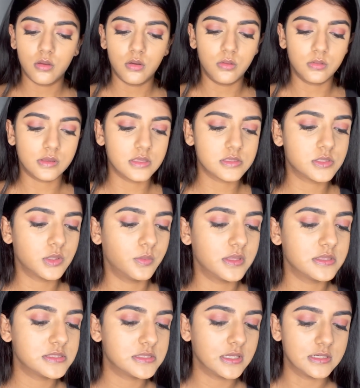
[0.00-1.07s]
Okay, so
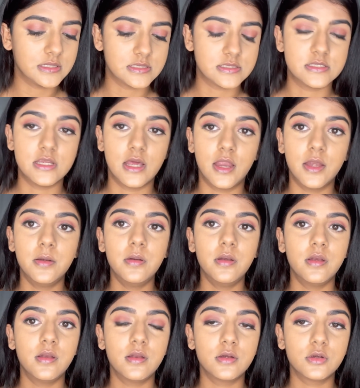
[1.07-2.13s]
once that is done,
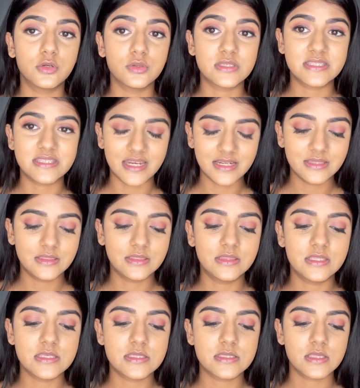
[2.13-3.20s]
to set
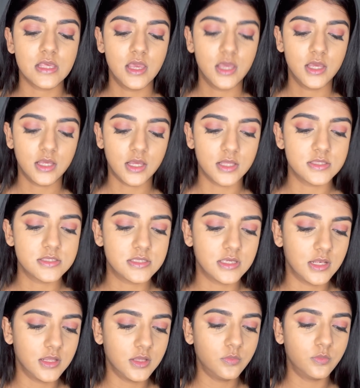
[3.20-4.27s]
this
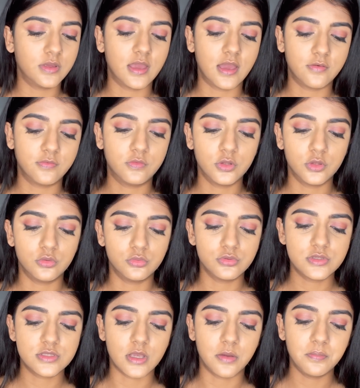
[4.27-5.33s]
concealer we have to
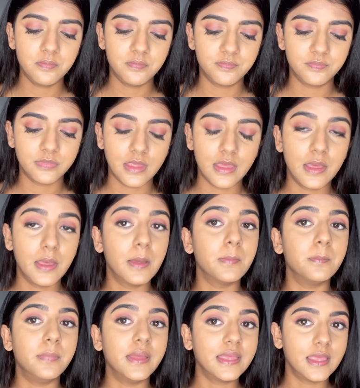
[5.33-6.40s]
use some
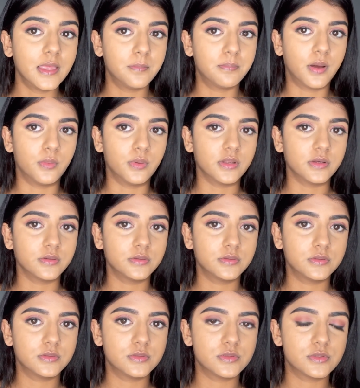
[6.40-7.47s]
baking powder.
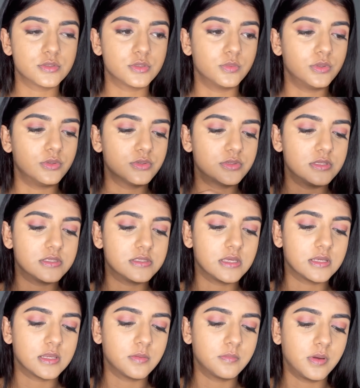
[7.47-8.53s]
So we use this
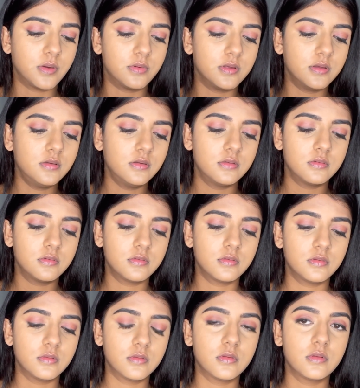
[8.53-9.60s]
setting powder,
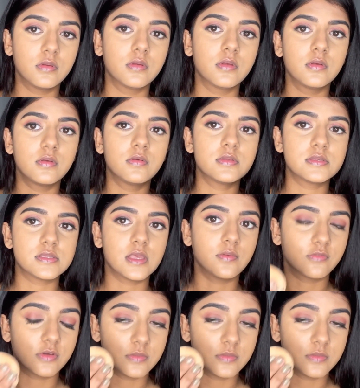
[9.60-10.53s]
same from